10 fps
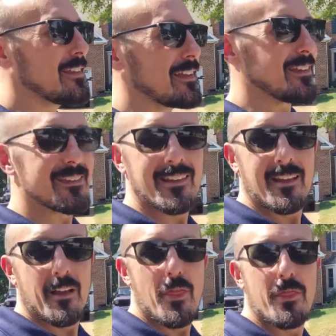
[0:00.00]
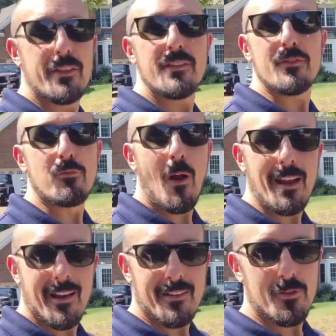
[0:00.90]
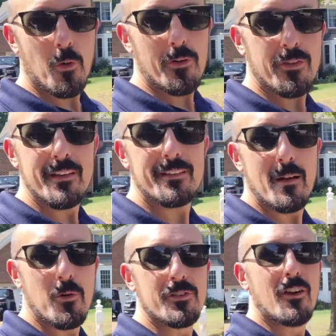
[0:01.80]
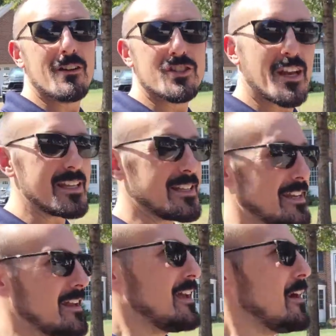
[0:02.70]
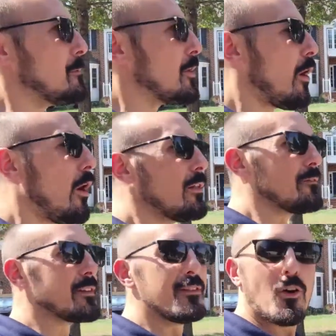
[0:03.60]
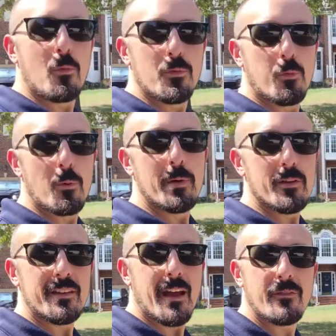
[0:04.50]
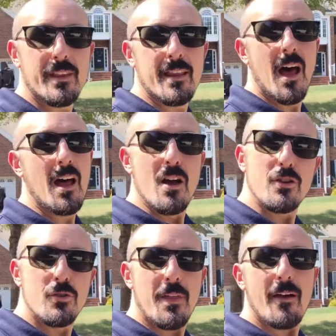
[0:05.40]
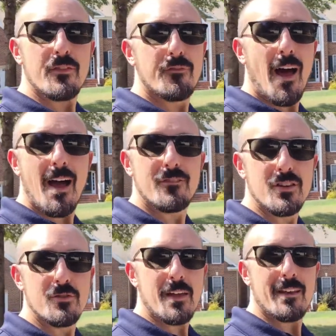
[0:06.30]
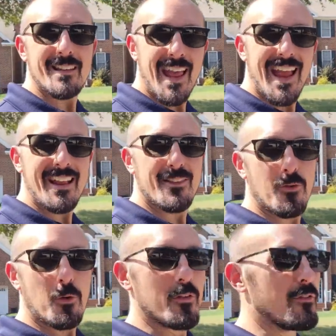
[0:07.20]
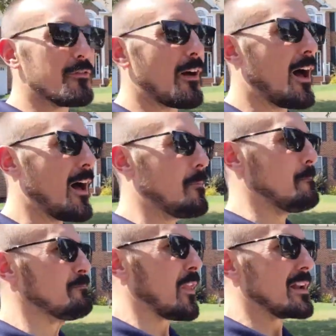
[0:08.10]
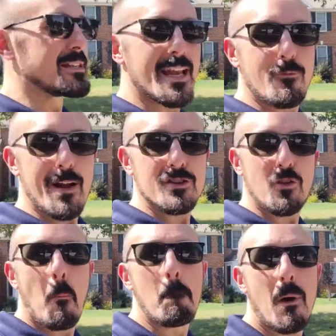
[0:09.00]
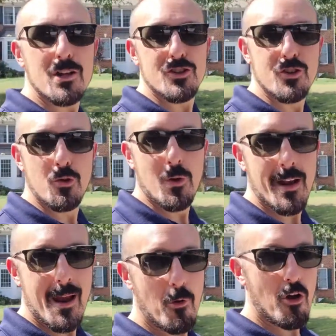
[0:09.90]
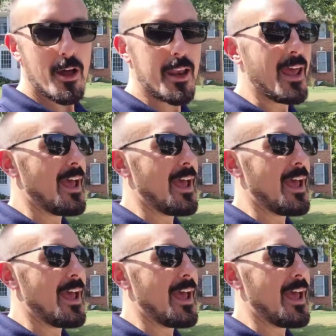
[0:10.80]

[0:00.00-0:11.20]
thing is, this is right next door, so these neighborhoods are adjacent. But all of these homes were built kind of in the 2005 to 2008 sort of date range, so much newer neighborhood.